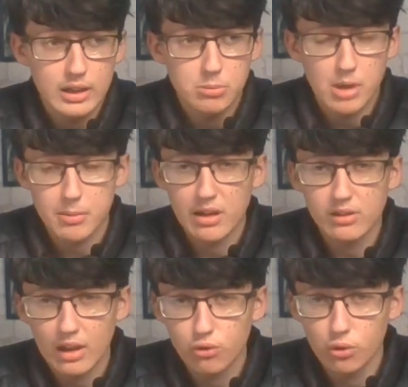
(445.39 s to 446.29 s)
maybe a
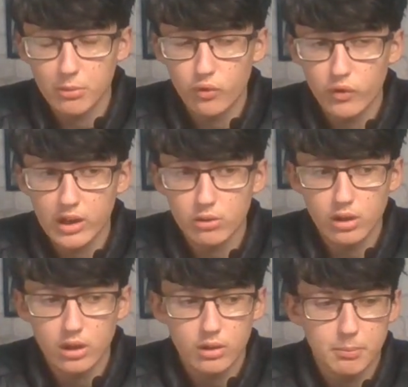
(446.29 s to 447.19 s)
central
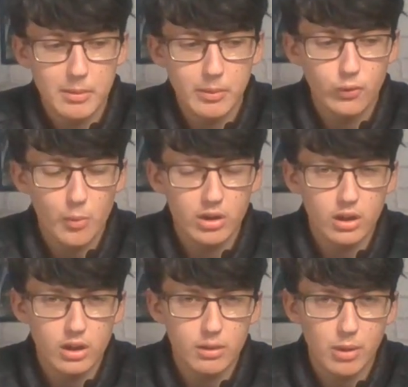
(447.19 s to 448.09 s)
midfielder, maybe from a
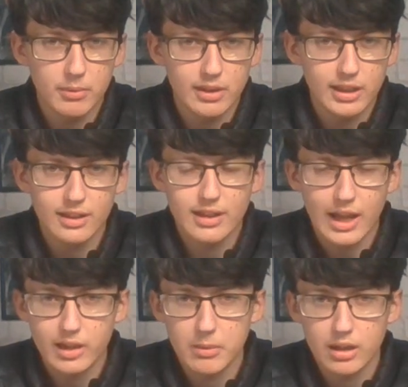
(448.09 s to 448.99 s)
Premier League
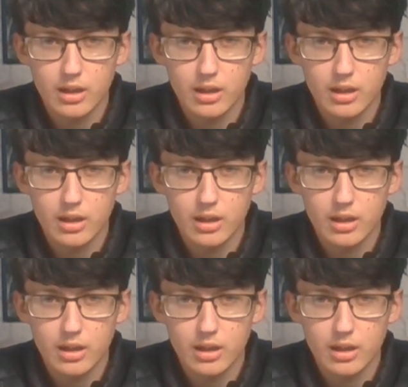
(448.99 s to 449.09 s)
academy,